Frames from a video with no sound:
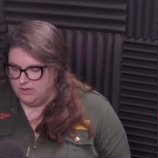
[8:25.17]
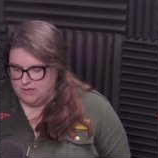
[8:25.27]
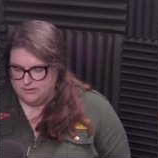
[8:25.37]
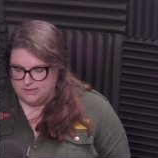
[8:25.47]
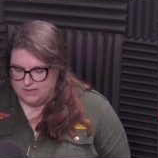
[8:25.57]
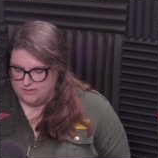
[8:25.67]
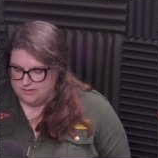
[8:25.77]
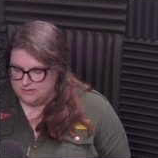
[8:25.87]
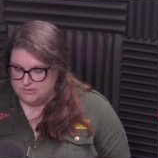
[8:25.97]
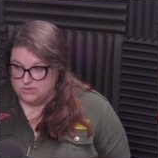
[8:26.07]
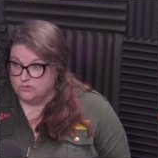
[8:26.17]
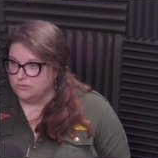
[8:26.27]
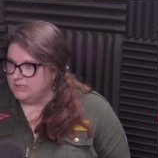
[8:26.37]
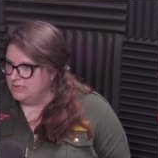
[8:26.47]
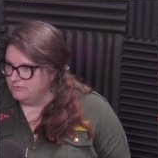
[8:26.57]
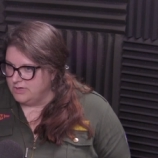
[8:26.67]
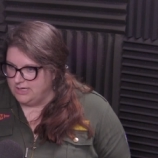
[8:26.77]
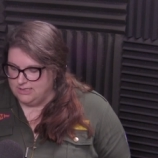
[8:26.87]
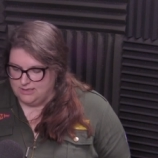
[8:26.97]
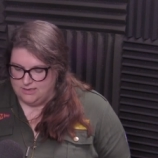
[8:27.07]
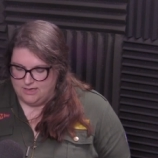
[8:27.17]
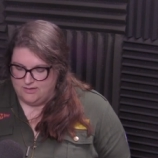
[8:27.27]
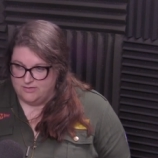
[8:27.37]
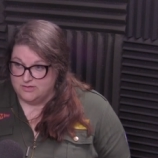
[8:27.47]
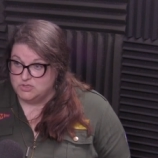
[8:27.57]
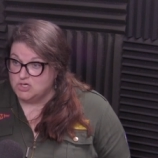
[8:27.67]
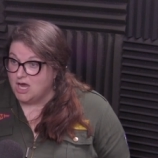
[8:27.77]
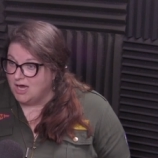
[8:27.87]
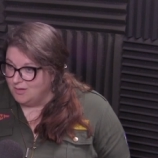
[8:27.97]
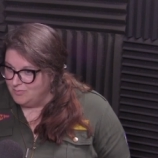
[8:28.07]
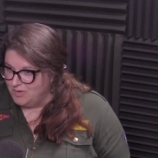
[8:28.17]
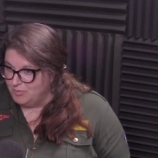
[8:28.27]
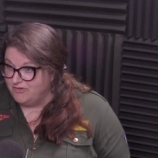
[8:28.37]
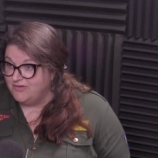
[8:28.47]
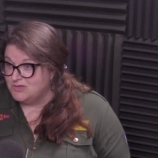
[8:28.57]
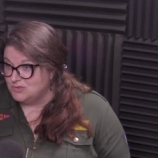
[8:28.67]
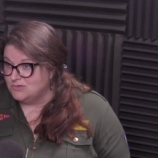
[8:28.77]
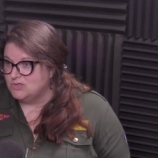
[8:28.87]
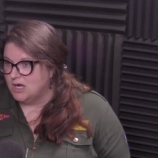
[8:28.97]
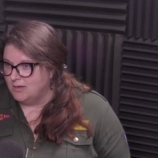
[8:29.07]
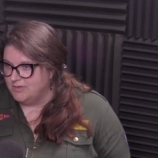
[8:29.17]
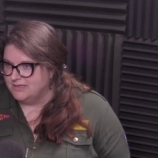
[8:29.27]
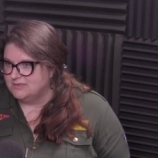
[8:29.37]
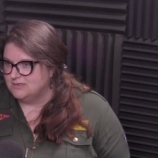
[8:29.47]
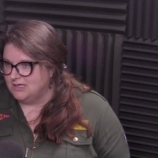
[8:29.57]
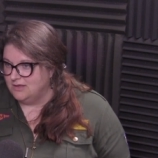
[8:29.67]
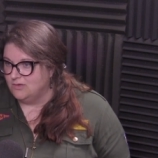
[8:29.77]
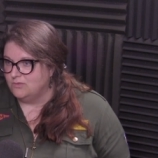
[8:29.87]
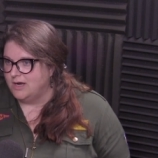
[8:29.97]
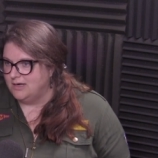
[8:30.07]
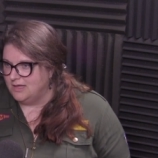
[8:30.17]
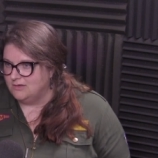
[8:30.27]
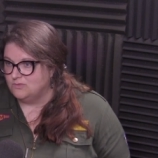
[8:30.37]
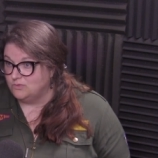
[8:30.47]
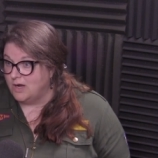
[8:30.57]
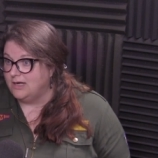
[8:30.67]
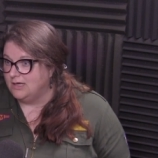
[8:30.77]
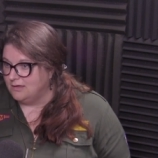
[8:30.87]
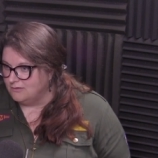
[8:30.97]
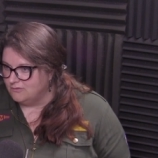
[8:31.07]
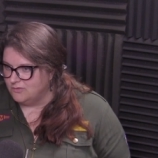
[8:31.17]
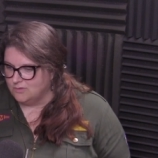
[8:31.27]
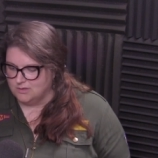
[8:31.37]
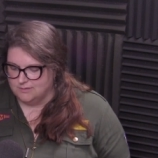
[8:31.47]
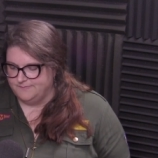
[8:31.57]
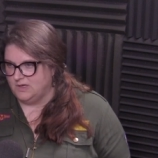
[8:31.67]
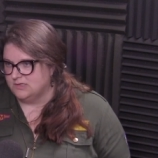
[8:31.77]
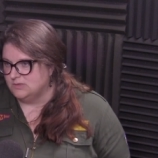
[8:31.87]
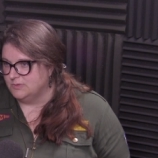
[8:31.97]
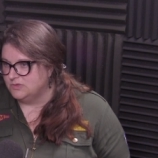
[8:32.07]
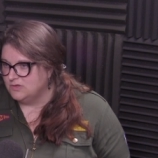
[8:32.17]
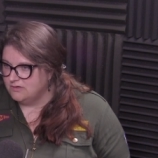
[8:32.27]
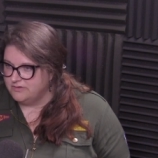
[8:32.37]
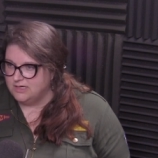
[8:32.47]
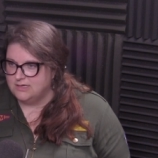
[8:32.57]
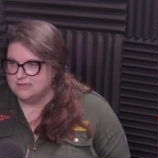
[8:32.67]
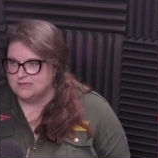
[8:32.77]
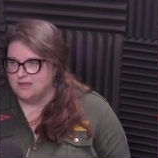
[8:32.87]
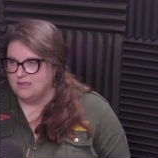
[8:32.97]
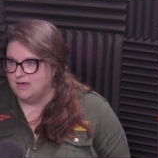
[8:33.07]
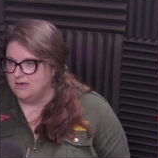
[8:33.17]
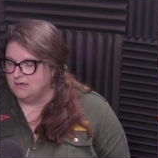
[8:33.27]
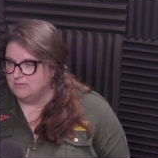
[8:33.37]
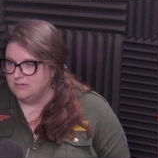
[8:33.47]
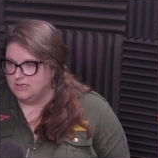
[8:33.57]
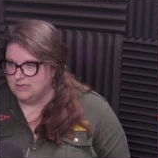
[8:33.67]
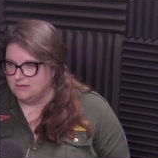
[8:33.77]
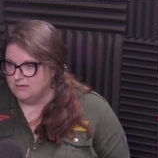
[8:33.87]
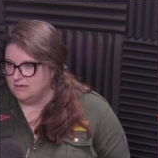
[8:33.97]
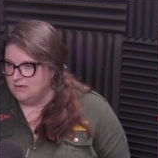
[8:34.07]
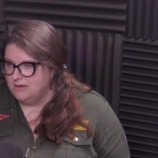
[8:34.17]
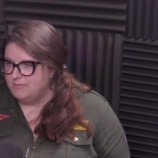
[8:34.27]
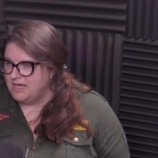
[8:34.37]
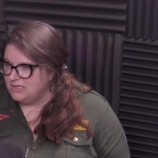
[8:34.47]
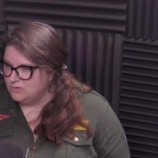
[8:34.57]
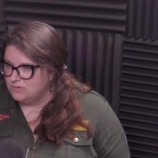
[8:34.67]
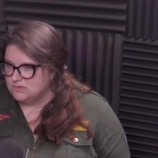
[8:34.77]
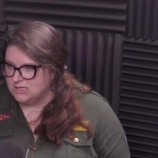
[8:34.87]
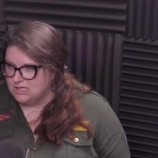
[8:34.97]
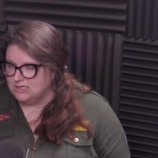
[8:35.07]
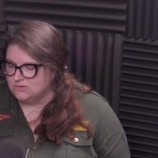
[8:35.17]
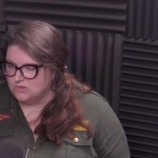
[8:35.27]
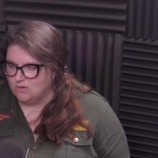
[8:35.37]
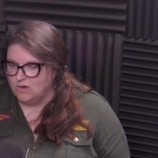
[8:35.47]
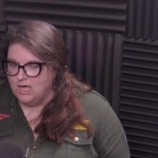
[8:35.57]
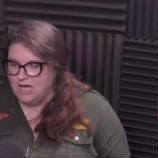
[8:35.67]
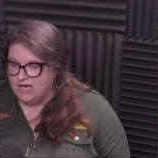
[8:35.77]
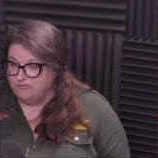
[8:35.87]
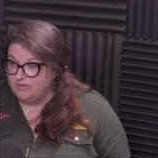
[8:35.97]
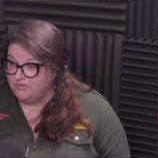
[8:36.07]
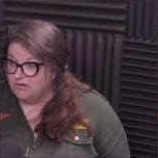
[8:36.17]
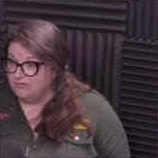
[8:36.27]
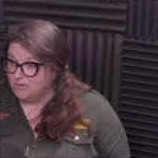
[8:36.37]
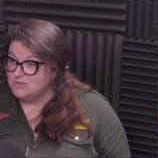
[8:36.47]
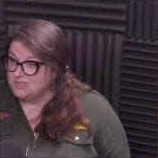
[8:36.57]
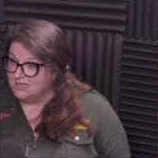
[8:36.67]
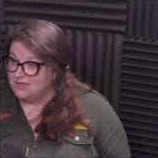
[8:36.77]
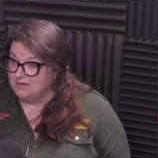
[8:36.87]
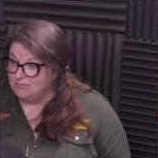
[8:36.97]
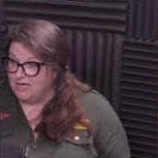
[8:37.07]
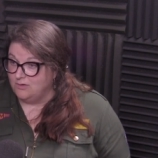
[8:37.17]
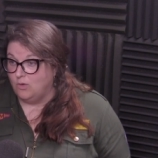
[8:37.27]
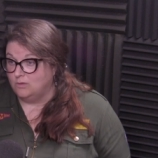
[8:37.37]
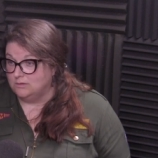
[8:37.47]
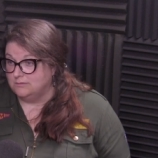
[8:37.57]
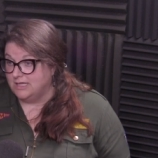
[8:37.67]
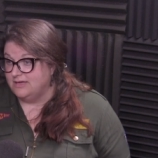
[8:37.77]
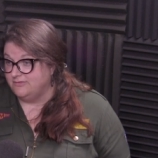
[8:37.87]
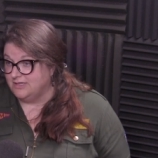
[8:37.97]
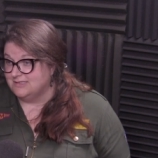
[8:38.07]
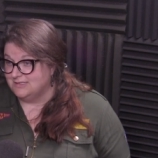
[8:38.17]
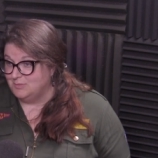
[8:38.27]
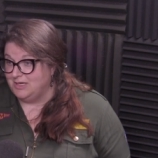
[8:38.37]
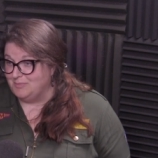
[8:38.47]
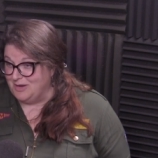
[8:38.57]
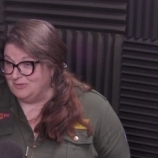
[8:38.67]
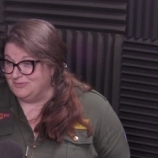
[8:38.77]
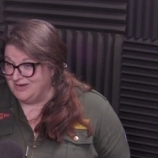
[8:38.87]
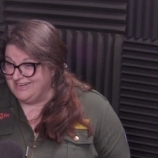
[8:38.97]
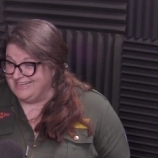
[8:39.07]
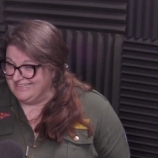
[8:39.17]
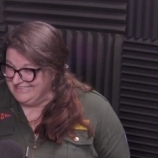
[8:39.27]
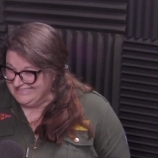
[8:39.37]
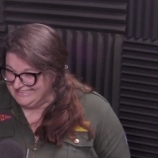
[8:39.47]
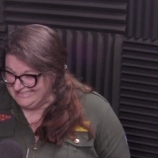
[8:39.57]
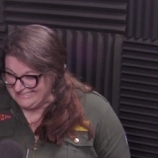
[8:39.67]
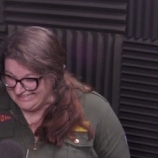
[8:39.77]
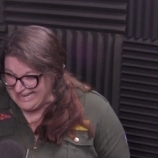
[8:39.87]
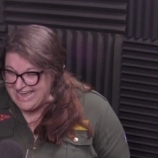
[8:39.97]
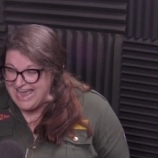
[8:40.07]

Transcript: got the degree in writing mm-hmm. and the job, the professional job that's in the right that's writing for mm-hmm. customer service and then in in manuals and things. So I've been very fortunate that my whole life gets to be about writing. Sure, yeah.